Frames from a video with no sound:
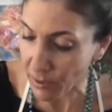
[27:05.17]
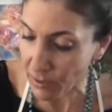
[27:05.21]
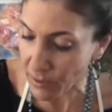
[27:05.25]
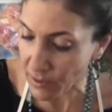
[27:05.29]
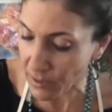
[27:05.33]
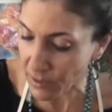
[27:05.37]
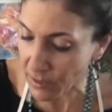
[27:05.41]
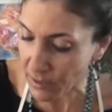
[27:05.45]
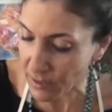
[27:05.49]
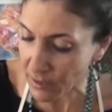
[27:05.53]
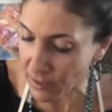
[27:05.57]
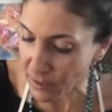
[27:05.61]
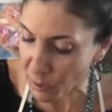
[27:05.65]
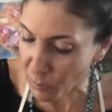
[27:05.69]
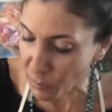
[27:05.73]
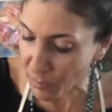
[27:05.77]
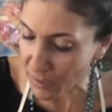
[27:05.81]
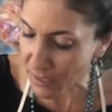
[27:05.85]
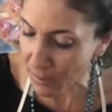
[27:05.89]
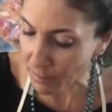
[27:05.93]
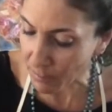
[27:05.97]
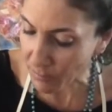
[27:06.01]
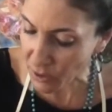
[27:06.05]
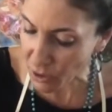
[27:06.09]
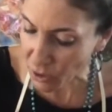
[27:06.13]
just to speed
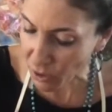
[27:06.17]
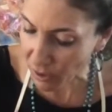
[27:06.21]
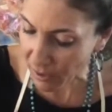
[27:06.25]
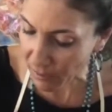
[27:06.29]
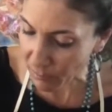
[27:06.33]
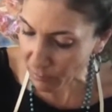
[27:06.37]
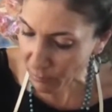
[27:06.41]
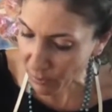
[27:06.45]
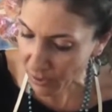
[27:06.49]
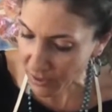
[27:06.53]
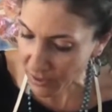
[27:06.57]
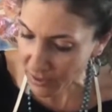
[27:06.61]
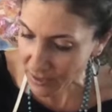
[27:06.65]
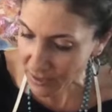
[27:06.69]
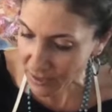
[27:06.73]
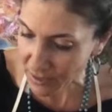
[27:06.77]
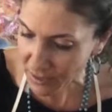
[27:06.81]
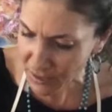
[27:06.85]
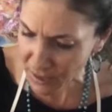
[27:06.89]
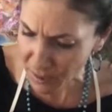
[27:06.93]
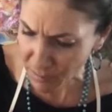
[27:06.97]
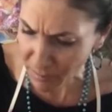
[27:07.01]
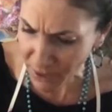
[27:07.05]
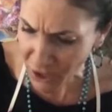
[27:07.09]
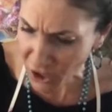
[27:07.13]
up the drying process,
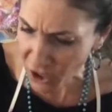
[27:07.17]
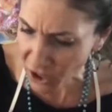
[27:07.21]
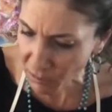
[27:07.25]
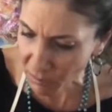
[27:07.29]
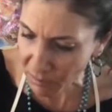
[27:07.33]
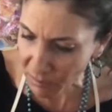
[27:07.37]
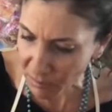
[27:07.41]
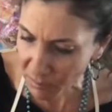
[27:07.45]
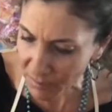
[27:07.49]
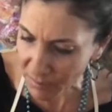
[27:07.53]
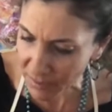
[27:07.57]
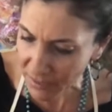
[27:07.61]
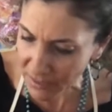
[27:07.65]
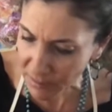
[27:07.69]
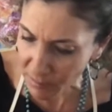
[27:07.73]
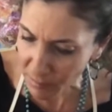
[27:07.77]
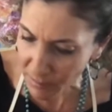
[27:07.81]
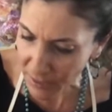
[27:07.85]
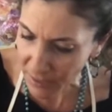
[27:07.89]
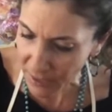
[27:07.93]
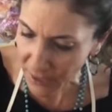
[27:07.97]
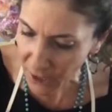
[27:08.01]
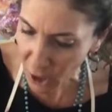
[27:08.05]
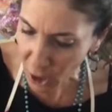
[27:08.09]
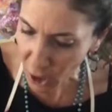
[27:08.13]
especially with mixed
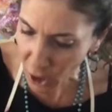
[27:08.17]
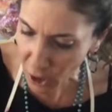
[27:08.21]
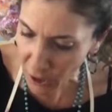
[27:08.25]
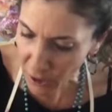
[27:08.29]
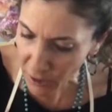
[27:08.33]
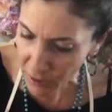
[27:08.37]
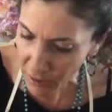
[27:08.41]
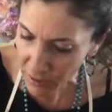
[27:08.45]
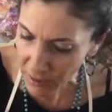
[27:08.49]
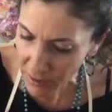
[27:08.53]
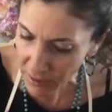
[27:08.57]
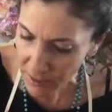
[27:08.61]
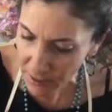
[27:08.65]
media art.